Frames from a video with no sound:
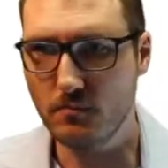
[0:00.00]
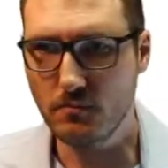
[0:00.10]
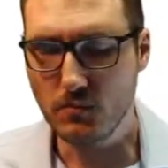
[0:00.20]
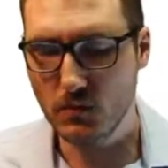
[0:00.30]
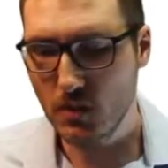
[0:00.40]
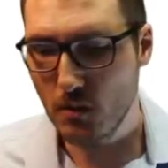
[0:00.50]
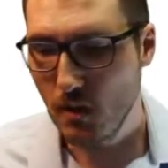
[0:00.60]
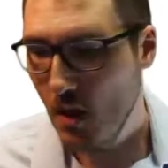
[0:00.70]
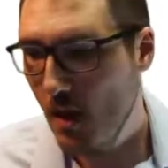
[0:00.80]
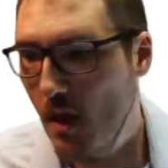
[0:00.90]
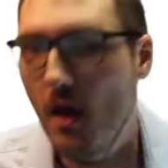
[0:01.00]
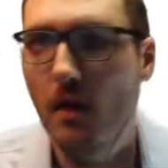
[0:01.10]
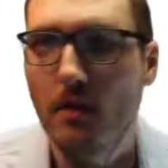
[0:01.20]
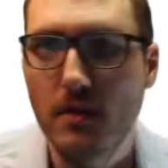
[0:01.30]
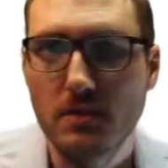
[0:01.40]
So
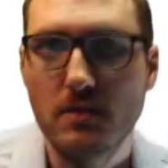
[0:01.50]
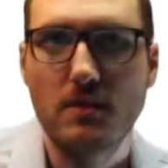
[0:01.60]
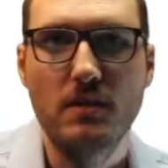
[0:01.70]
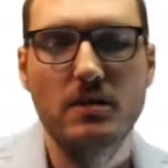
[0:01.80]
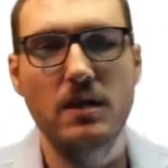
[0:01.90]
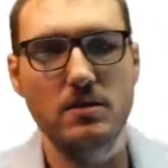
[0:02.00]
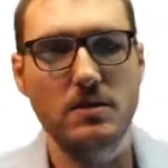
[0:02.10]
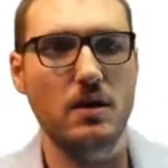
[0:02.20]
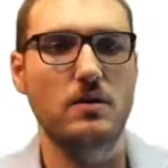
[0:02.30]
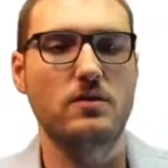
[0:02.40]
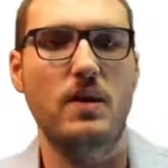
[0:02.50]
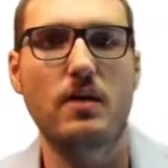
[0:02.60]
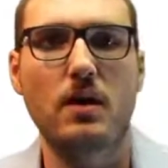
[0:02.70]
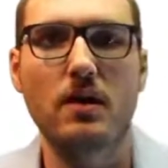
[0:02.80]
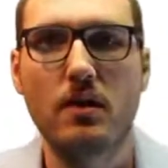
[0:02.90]
this last thing is maybe
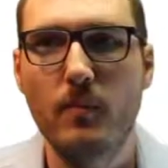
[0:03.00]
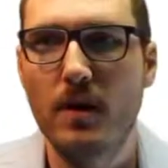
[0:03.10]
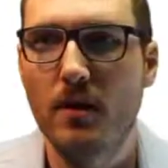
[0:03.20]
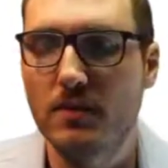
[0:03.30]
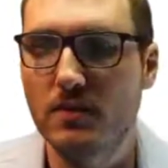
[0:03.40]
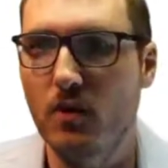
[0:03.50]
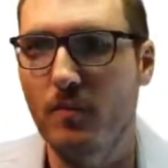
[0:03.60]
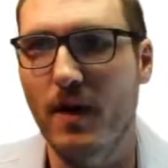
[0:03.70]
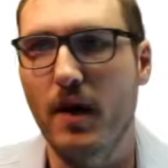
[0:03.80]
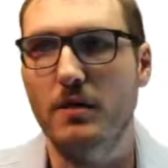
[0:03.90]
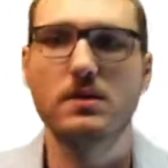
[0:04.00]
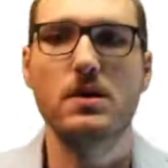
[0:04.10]
a little bit of a soapbox.